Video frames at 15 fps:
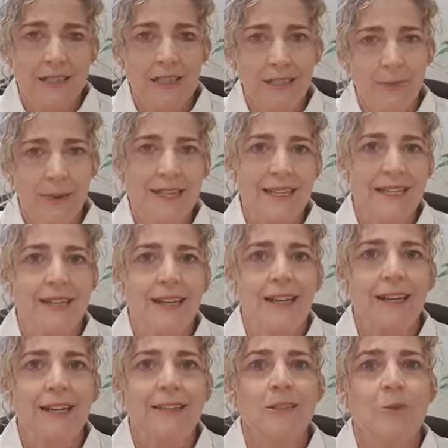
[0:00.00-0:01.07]
the space that I
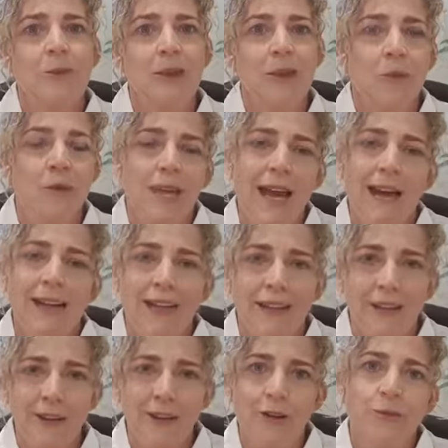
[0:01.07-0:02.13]
need to be without
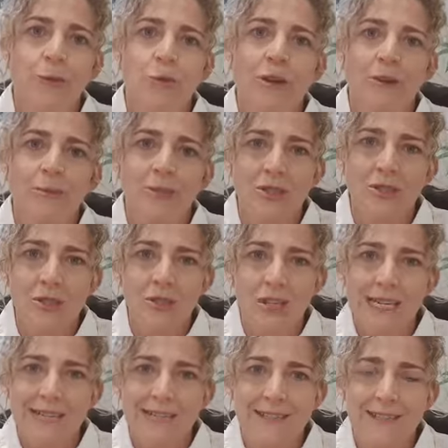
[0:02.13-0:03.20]
getting overwhelmed and
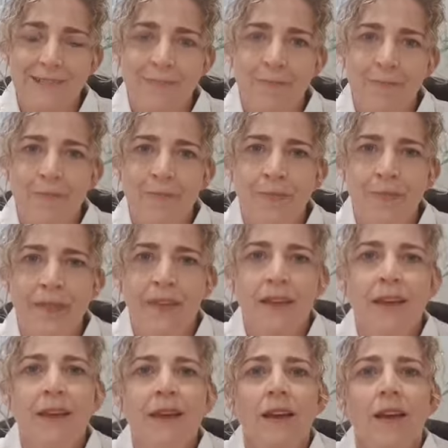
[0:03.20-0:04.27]
stressed.
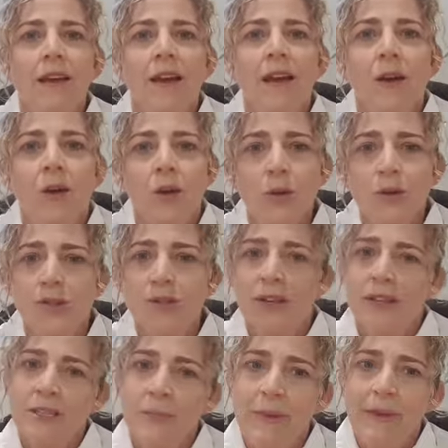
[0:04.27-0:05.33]

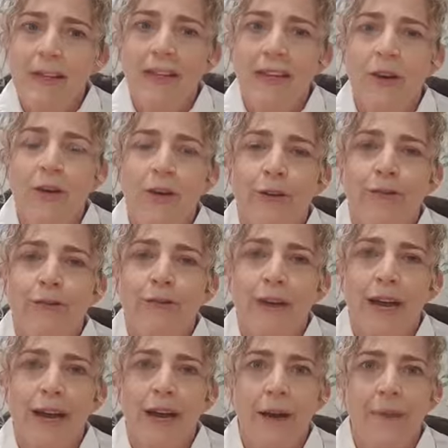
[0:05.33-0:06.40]
Also, speaking of
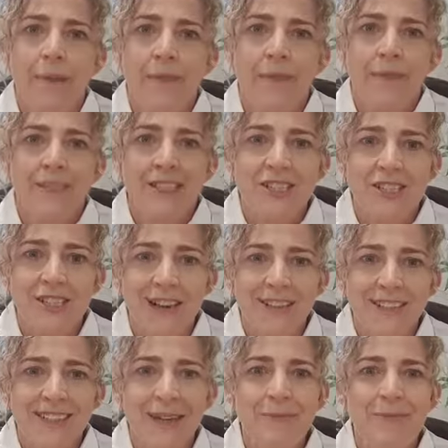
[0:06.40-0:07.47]

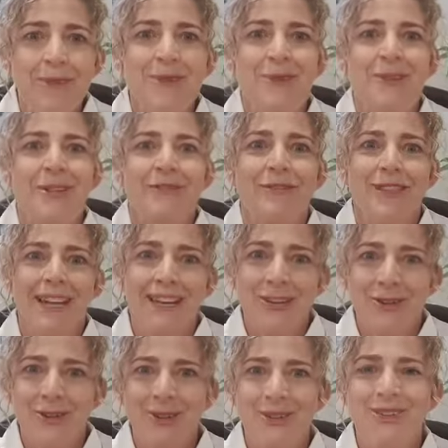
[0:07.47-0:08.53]
Sharon, yep, you do it every day.
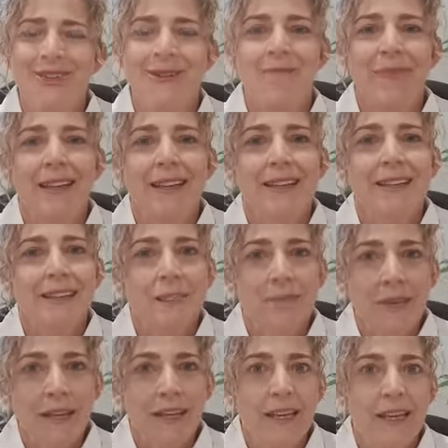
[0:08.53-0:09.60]
Awesome.
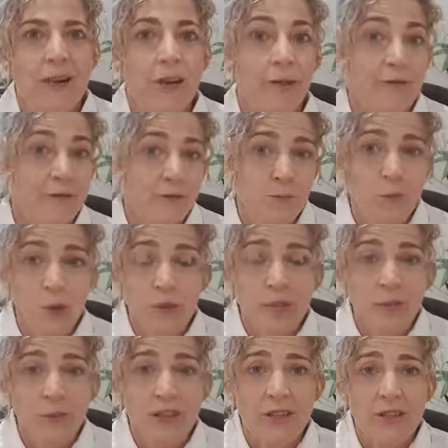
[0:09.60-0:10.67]
Speaking of
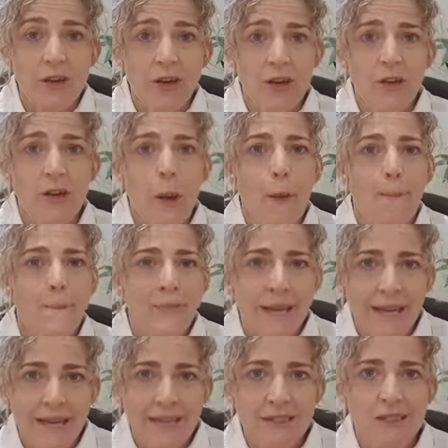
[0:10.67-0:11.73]
walking with a dog,
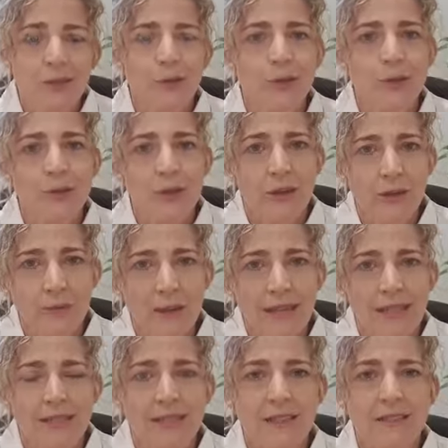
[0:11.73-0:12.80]
pets are also
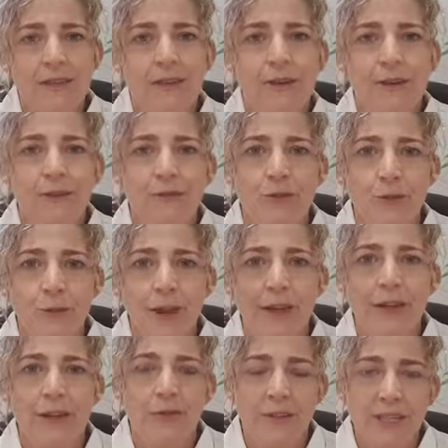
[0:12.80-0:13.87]
amazing. There's a lot of
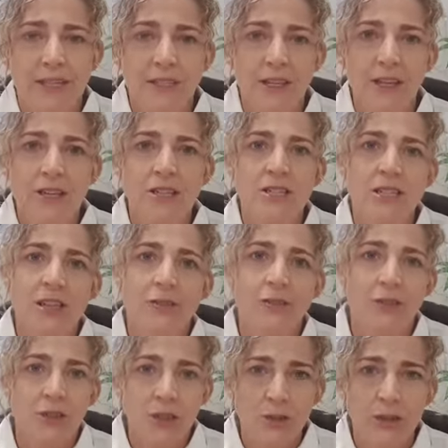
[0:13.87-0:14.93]
great research. If
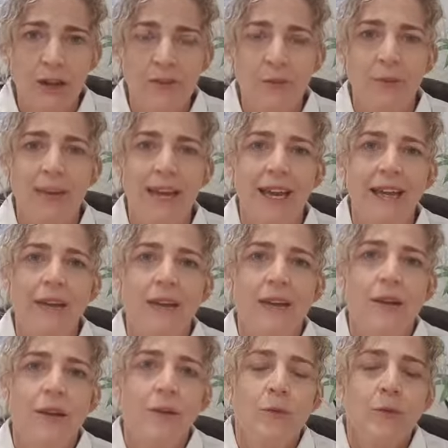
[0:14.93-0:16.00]
you do have a pet,
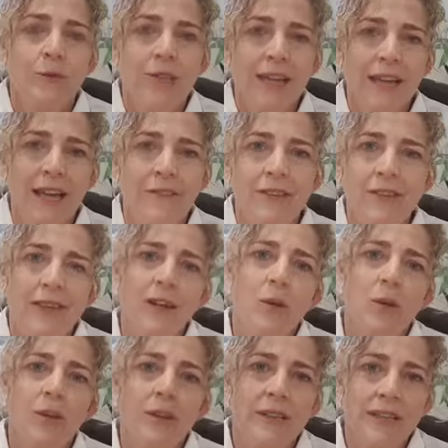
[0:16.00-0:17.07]
really having that
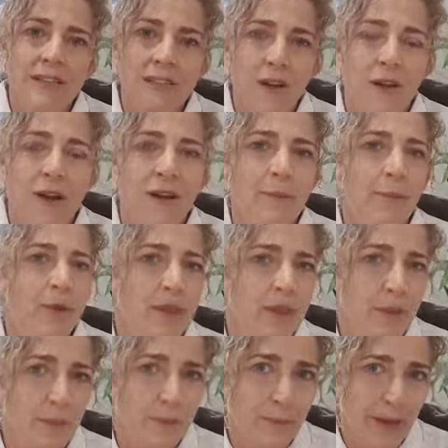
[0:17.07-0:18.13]
quality time with
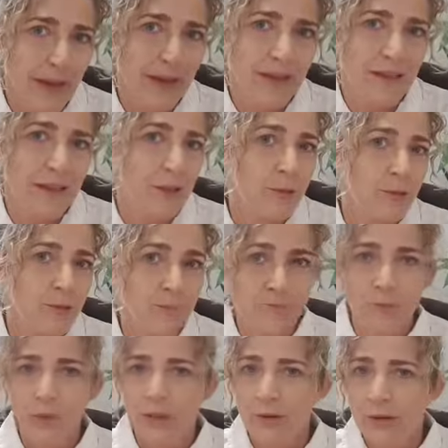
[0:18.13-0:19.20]
your pet, and
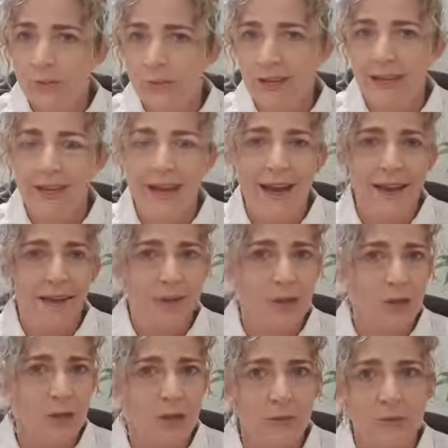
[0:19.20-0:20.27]
whether it be a cat, a
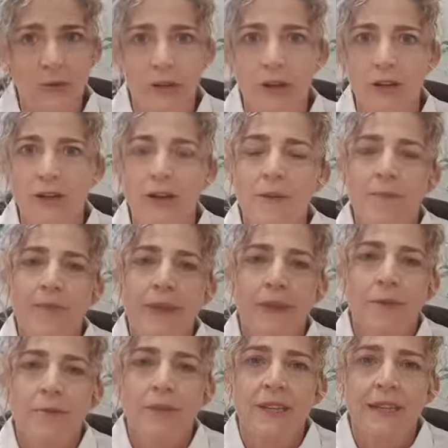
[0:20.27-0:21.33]
dog, a bird,
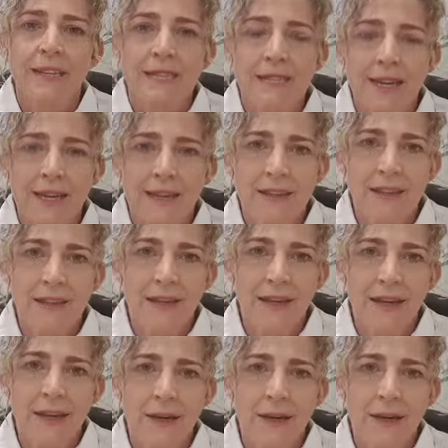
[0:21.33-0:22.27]
but they're saying that